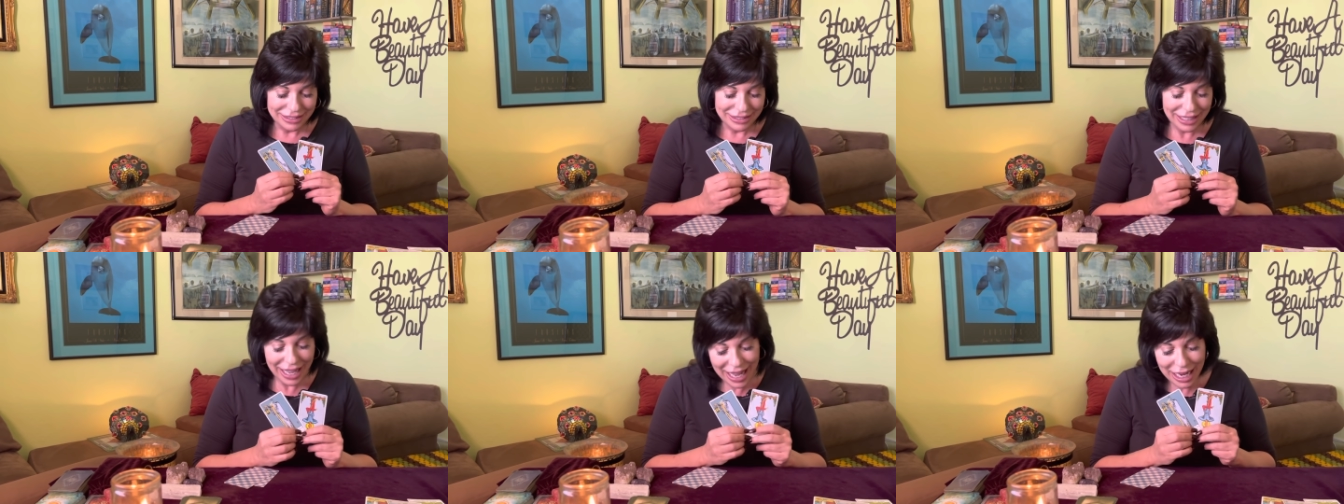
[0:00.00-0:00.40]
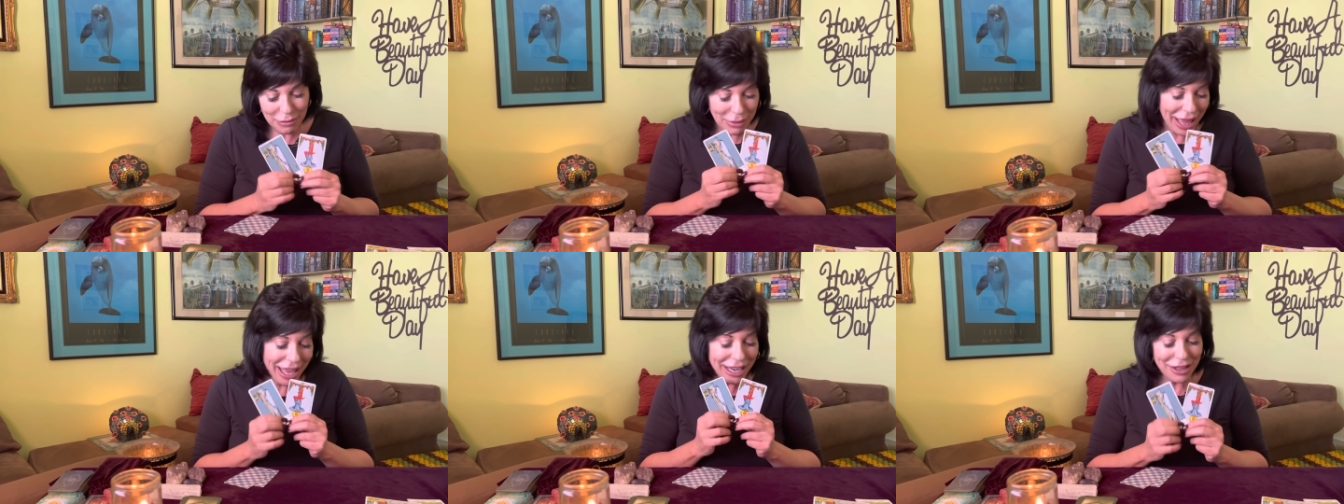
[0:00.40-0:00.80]
The
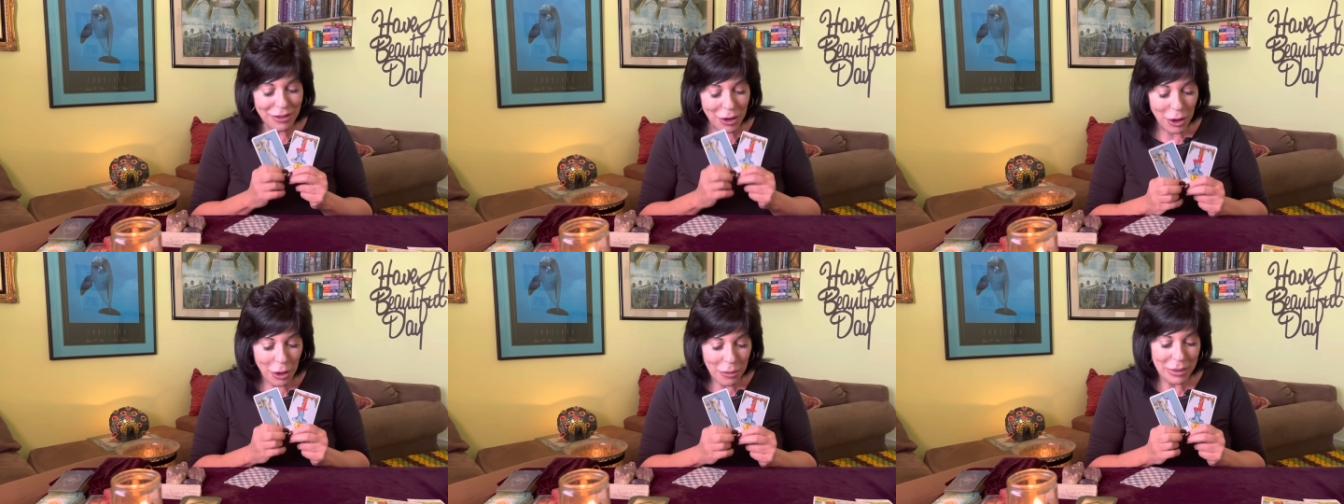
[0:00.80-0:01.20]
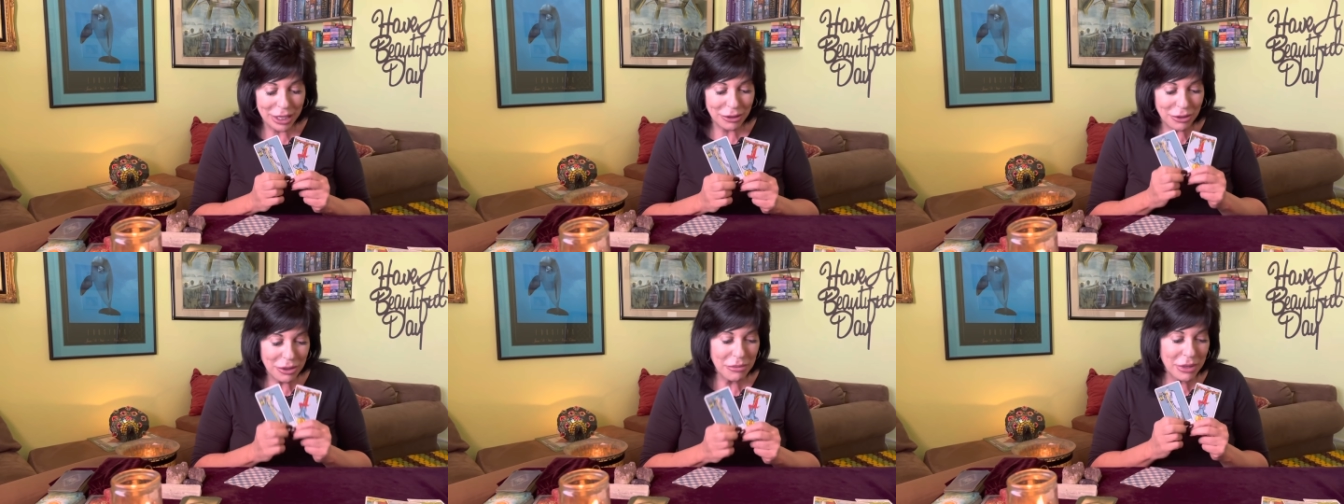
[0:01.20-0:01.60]
hangman and the
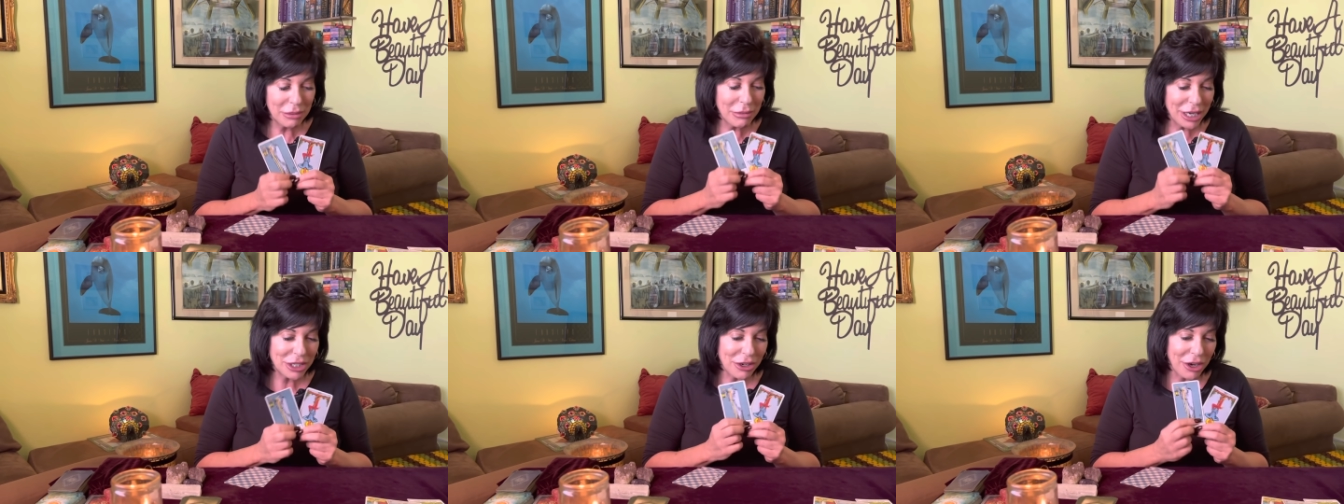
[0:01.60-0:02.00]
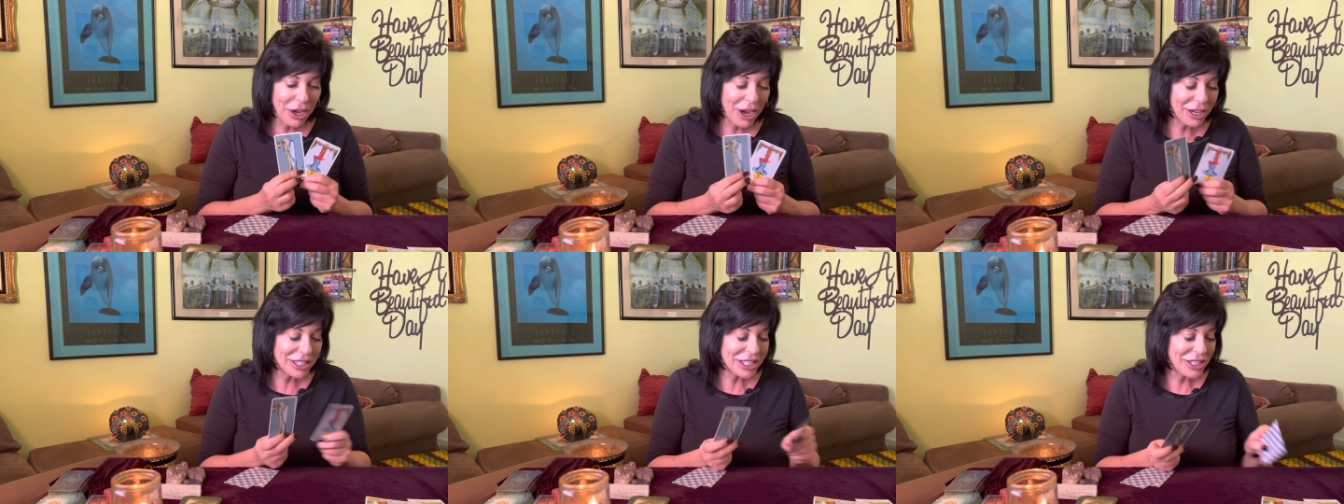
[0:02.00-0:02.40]
Hermit, two big major
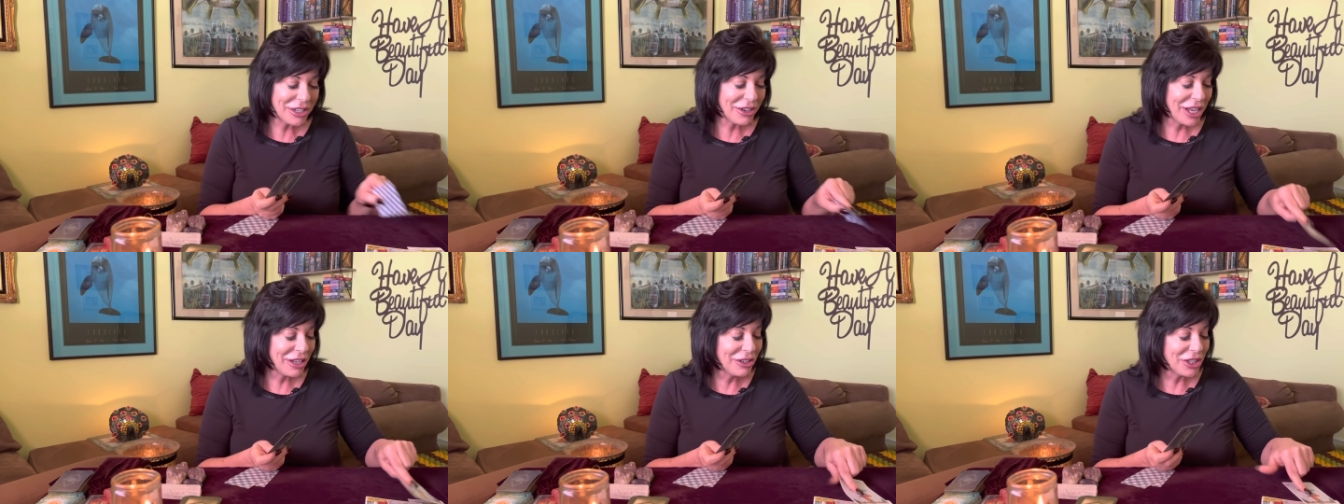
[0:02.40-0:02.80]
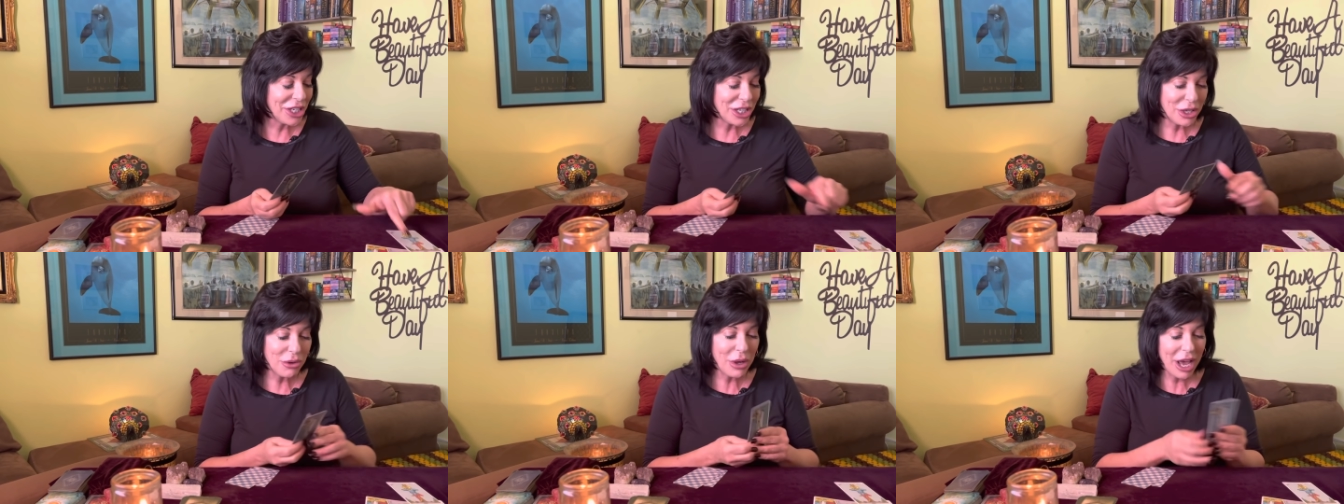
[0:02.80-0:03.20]
arcanas in your energy.
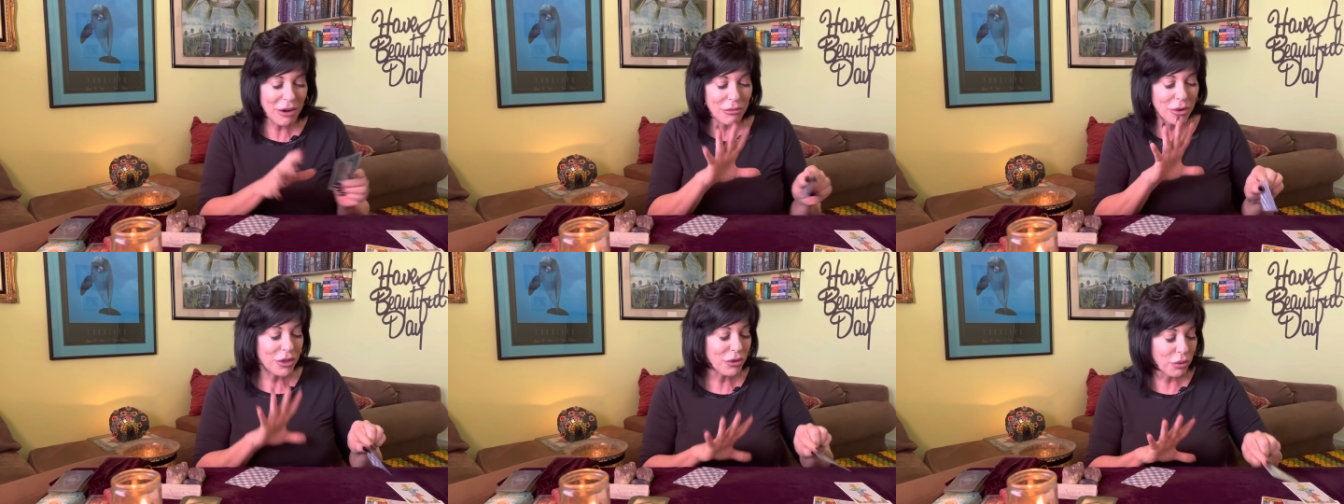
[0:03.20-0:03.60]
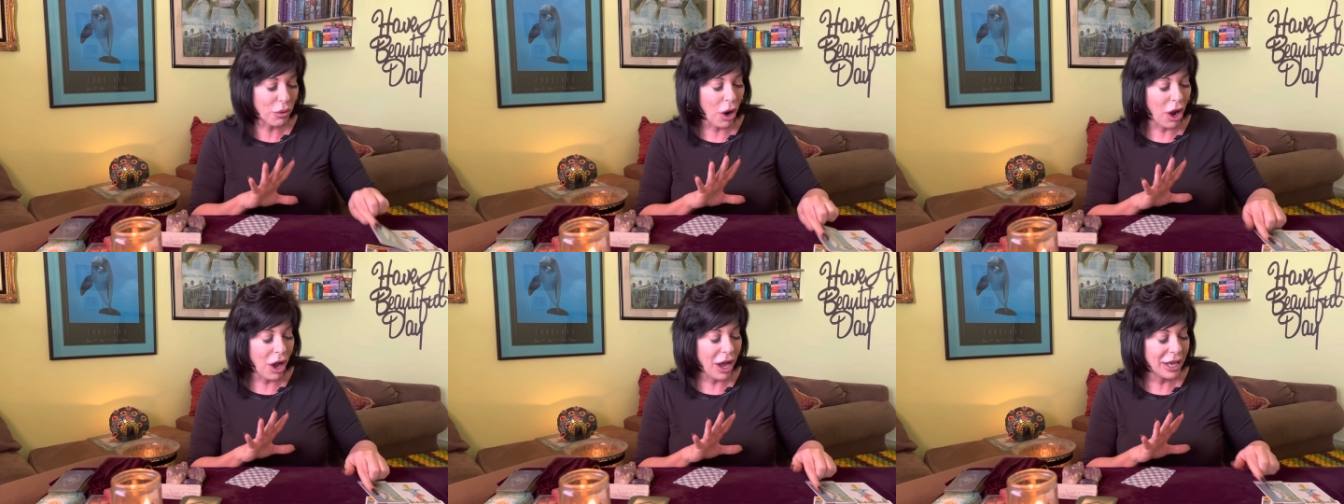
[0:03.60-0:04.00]
You have
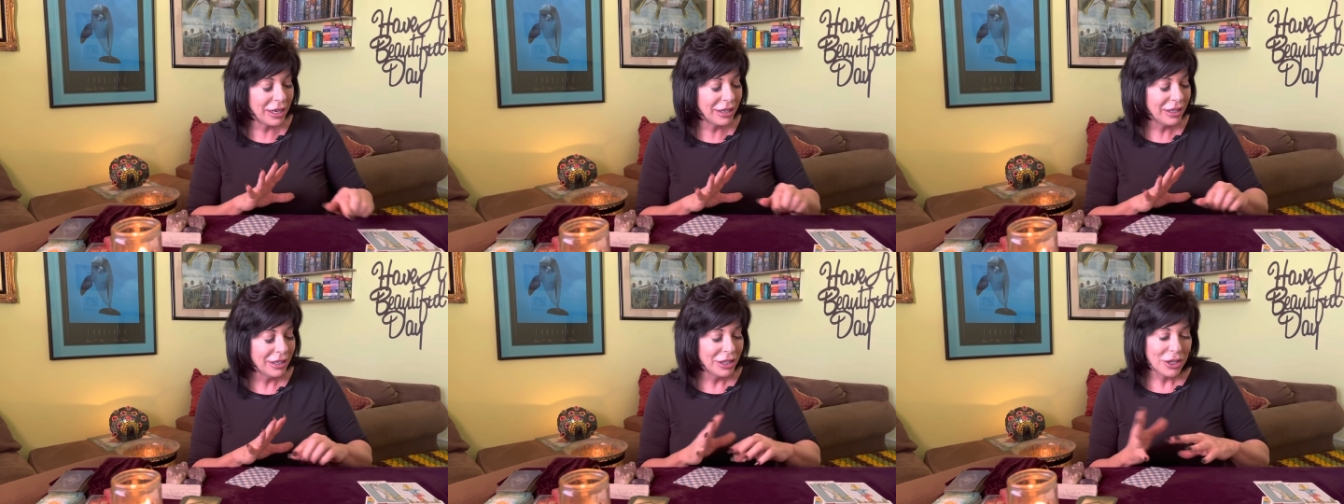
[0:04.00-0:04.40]
withdrawn.